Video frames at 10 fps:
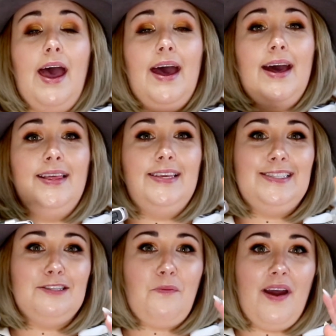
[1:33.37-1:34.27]
And
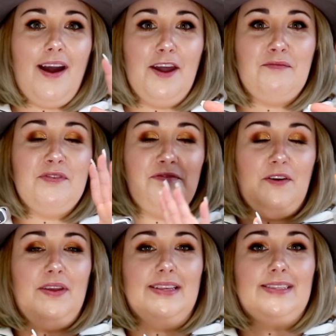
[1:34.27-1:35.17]
this is why I am
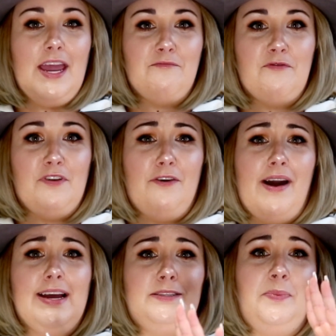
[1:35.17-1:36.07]
reviewing this camera for you
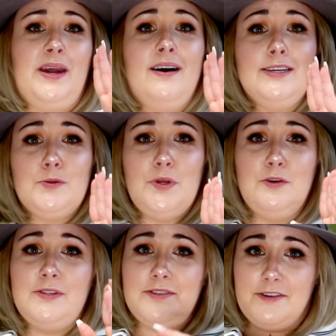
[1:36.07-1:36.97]
guys, because when
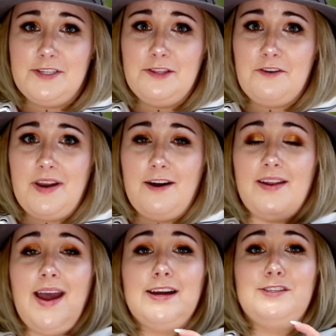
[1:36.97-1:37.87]
you start to learn how to
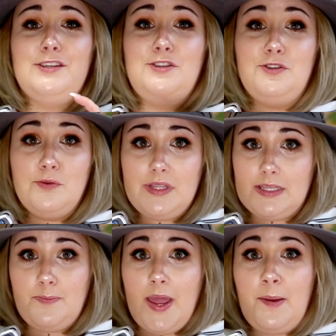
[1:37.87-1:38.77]
actually shoot
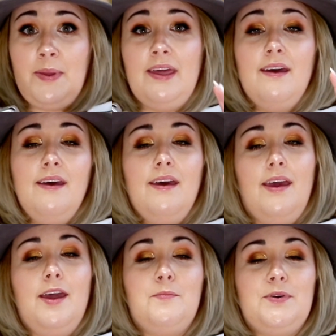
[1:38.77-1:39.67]
this baby,
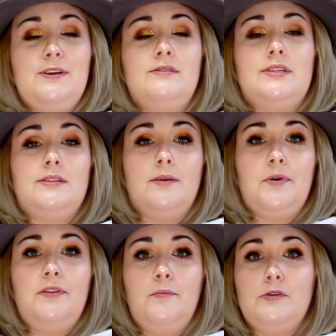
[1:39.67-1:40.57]
it produces some
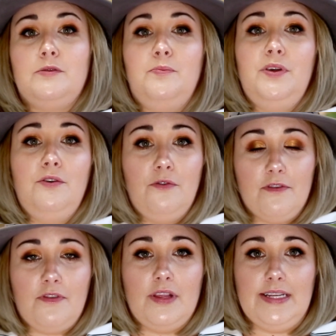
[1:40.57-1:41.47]
of the most
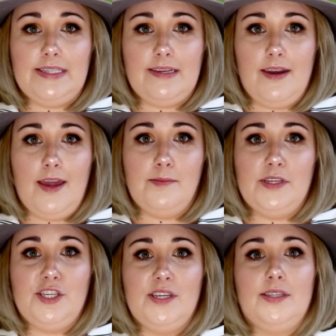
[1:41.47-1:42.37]
beautiful instant
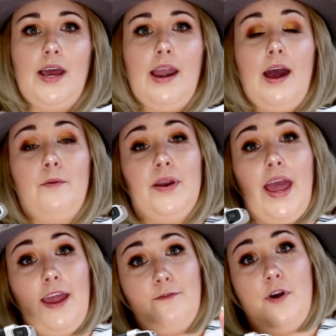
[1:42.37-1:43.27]
images, and I would
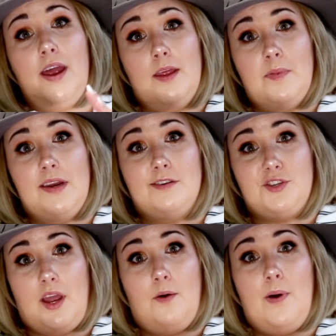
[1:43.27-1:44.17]
hate for anybody to
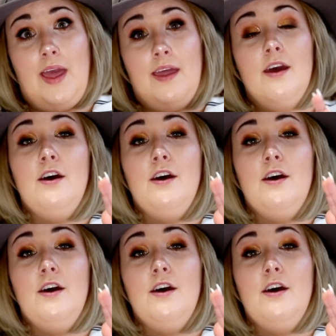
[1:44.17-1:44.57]
shy away